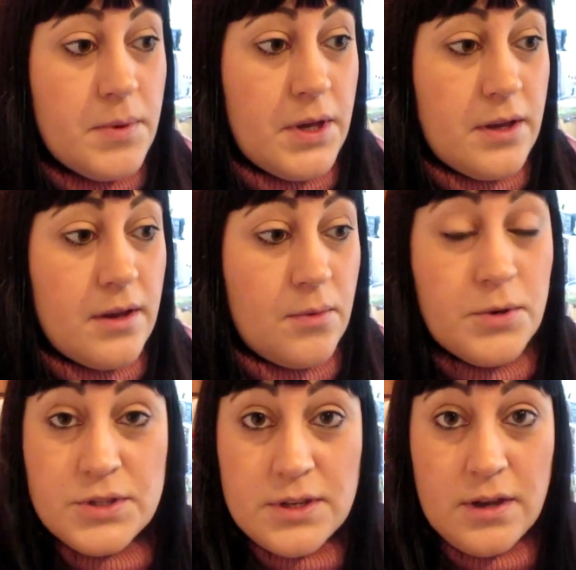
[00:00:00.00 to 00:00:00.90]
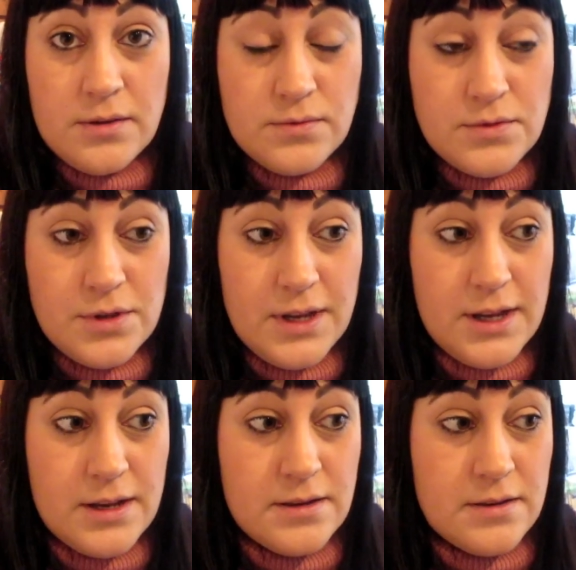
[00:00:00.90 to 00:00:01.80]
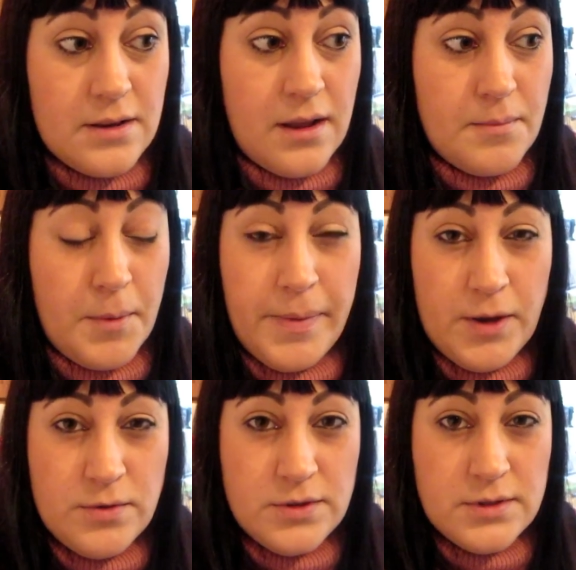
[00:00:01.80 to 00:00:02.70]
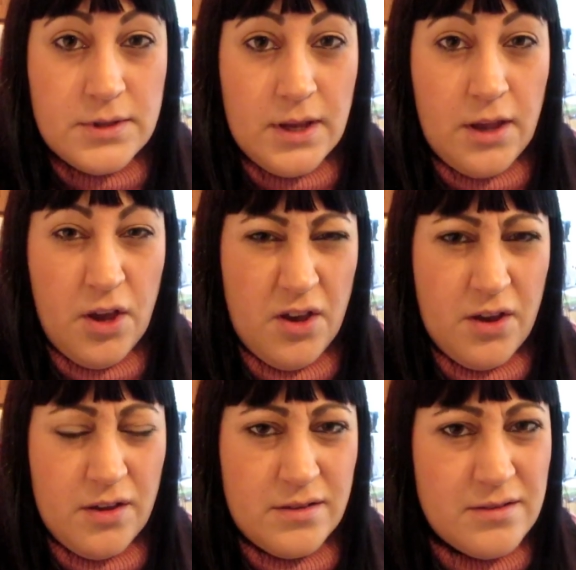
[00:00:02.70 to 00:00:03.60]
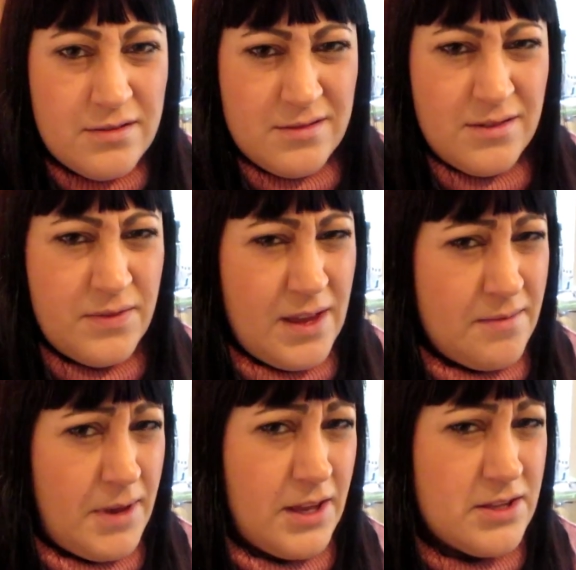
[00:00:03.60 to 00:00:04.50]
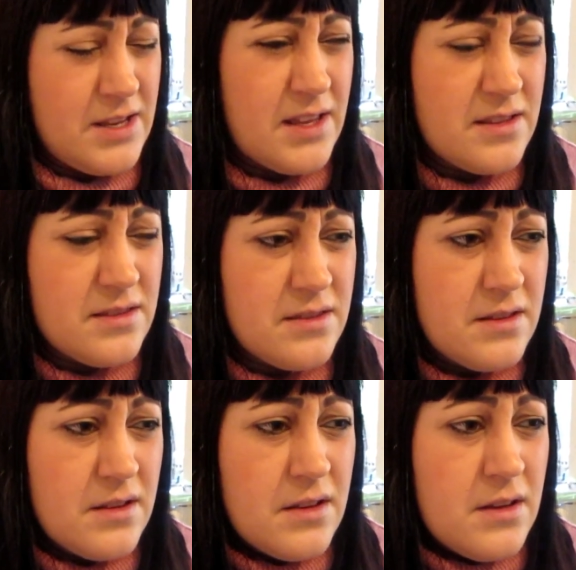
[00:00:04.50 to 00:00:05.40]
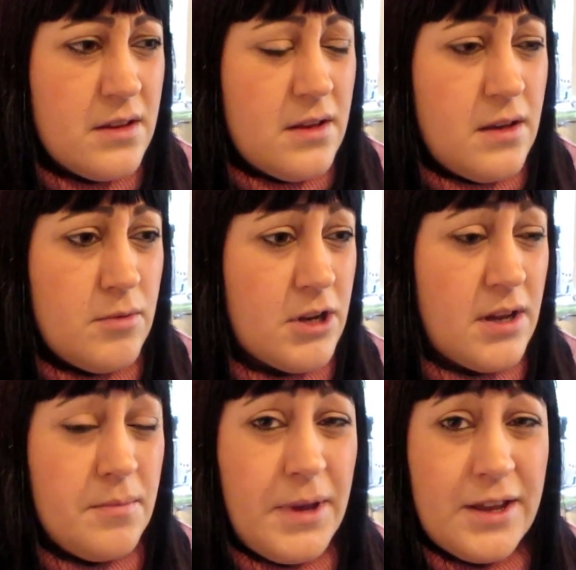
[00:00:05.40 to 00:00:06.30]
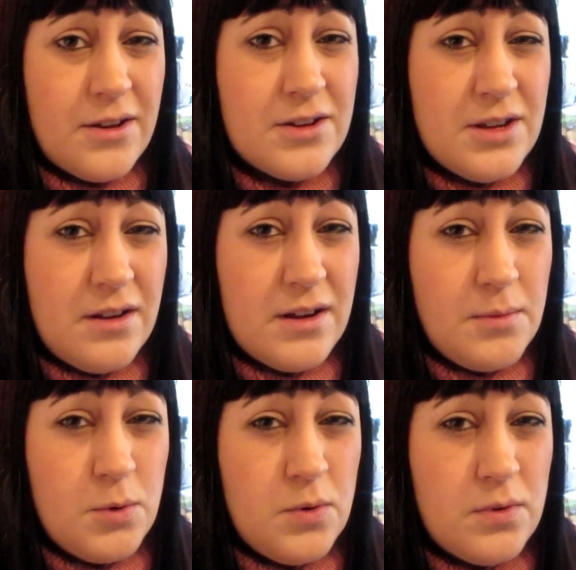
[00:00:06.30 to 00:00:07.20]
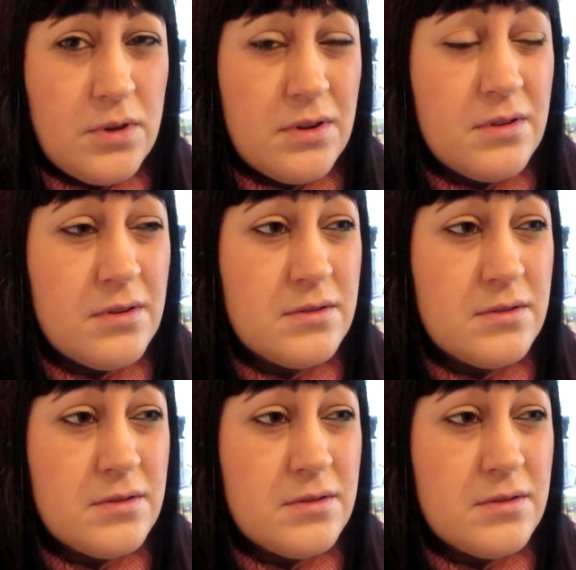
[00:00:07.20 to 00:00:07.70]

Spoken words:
But I was cold, and like my bones hurt, if that makes sense. And when I come back, I could hardly walk.